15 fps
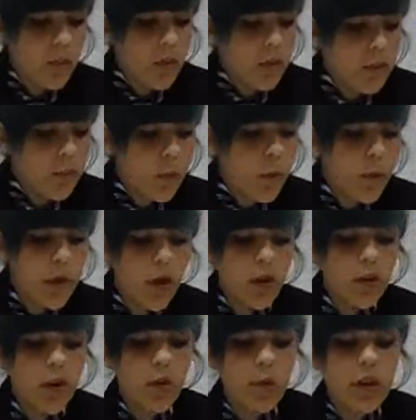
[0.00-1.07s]
one. We all
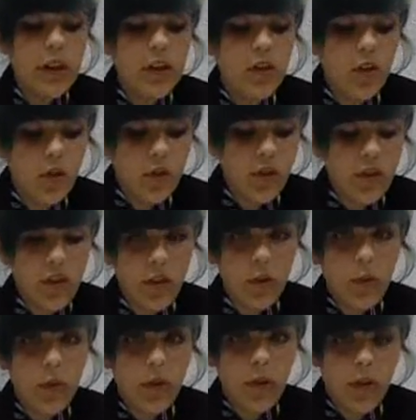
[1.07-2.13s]
know we need soldiers in the
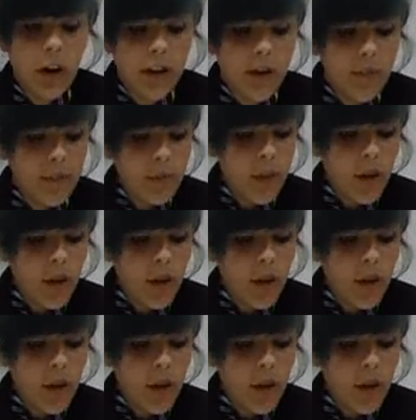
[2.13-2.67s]
war, right?